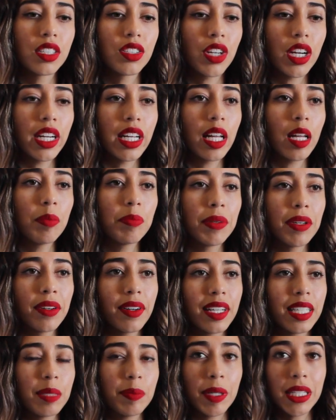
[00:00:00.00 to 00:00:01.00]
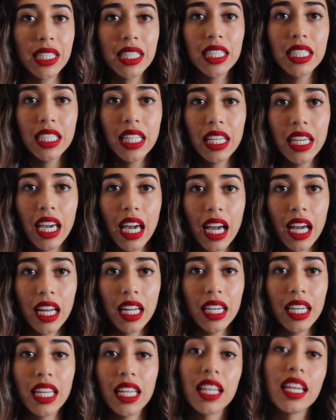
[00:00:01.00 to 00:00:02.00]
try to help you as best as they
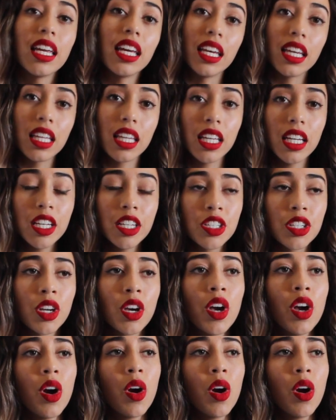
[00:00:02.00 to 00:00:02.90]
can in English,